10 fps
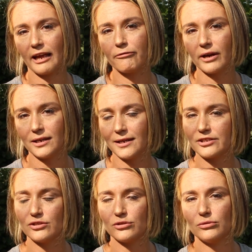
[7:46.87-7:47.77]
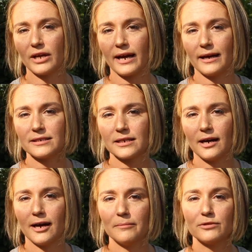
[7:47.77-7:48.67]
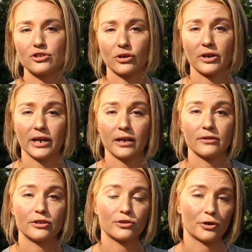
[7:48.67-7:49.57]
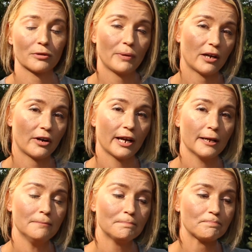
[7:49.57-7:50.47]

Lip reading: if I need to do that during the dearth period.